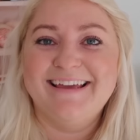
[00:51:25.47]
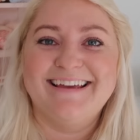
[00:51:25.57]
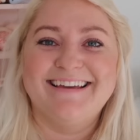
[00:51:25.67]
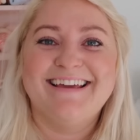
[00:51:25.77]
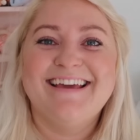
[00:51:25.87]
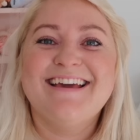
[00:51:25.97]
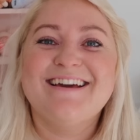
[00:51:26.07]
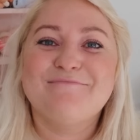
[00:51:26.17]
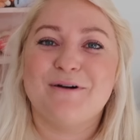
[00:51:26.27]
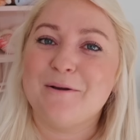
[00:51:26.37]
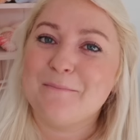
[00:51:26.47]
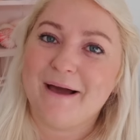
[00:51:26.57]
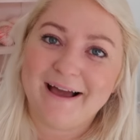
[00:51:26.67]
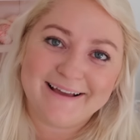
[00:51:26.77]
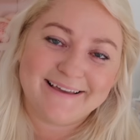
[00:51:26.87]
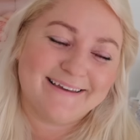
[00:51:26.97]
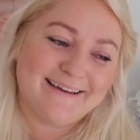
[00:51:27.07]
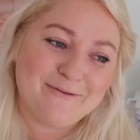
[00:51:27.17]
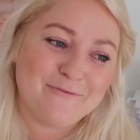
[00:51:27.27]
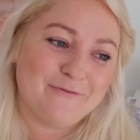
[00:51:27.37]
But I'm back,
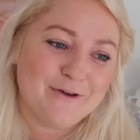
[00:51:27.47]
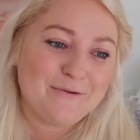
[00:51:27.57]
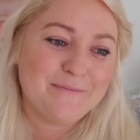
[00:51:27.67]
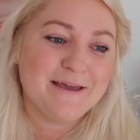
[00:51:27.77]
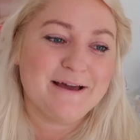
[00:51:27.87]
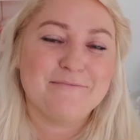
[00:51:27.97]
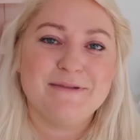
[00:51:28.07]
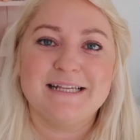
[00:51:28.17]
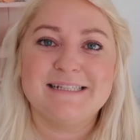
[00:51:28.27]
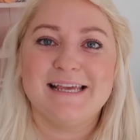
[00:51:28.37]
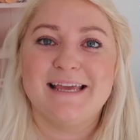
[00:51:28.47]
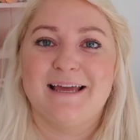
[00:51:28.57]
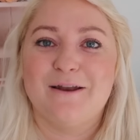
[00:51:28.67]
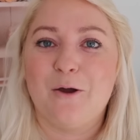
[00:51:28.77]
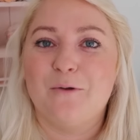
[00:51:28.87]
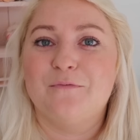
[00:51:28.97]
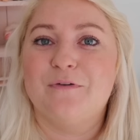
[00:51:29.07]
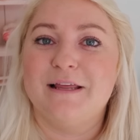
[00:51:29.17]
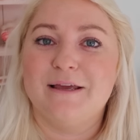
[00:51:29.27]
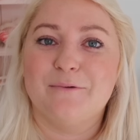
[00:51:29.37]
I'm filming, I'm knitting, and
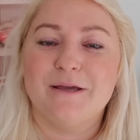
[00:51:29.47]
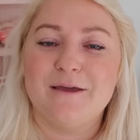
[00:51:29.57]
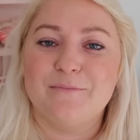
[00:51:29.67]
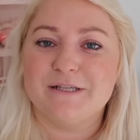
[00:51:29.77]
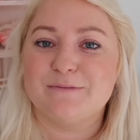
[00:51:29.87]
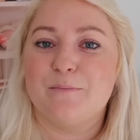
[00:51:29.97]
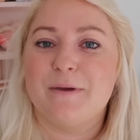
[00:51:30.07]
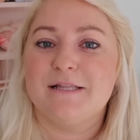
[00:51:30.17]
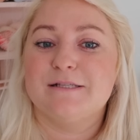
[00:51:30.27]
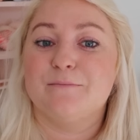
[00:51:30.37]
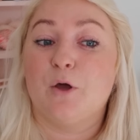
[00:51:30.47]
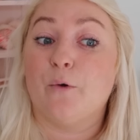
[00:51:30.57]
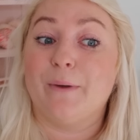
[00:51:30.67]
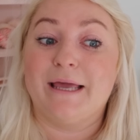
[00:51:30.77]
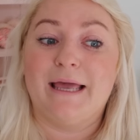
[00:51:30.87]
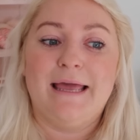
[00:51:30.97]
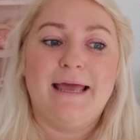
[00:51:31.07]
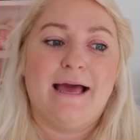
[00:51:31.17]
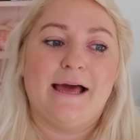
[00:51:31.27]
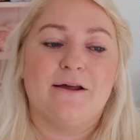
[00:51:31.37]
hopefully we'll keep this momentum going,
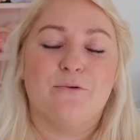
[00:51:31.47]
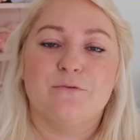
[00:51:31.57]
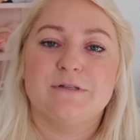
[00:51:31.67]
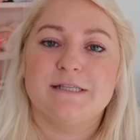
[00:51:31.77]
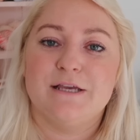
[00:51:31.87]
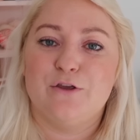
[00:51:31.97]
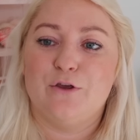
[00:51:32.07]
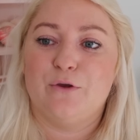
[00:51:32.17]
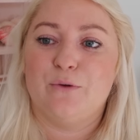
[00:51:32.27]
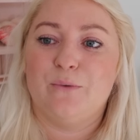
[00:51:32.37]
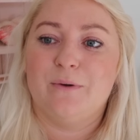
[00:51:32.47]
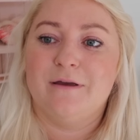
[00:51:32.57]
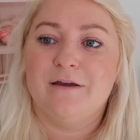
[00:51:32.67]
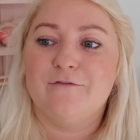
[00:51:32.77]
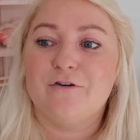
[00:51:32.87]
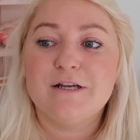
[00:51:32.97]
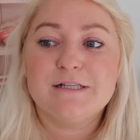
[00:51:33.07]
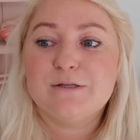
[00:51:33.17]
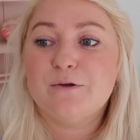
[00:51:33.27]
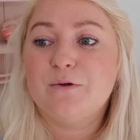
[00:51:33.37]
and I will see you very
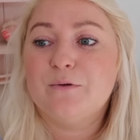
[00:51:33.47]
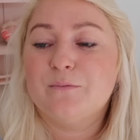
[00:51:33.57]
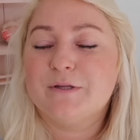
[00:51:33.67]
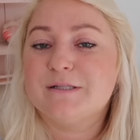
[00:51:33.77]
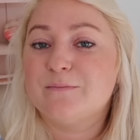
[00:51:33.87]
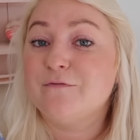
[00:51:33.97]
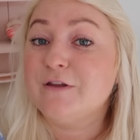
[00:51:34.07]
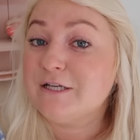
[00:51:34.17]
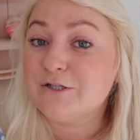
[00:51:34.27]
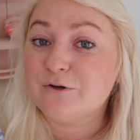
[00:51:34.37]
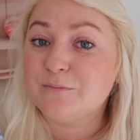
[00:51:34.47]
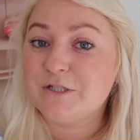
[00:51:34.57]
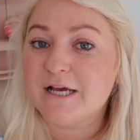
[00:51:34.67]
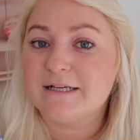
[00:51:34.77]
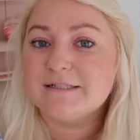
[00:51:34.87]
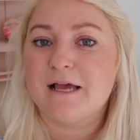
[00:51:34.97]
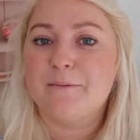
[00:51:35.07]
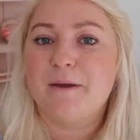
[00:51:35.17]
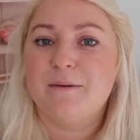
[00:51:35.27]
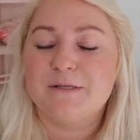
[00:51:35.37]
soon with some finished objects
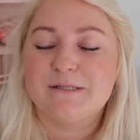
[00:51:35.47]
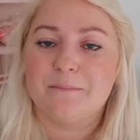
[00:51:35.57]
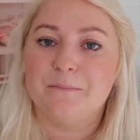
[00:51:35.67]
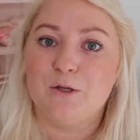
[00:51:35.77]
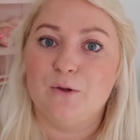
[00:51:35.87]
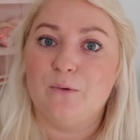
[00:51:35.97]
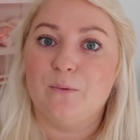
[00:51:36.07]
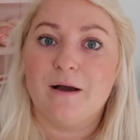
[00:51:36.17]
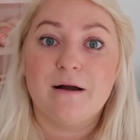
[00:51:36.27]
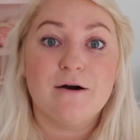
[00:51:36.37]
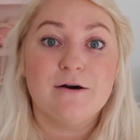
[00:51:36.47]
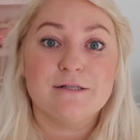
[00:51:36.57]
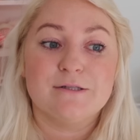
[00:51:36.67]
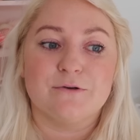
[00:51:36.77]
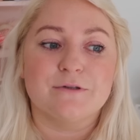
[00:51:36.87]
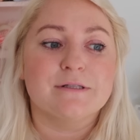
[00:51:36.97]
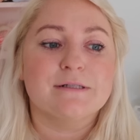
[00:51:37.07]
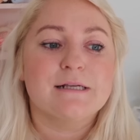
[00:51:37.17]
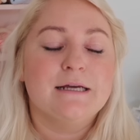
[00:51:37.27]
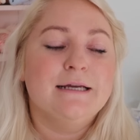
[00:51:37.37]
and maybe some new cast-ons.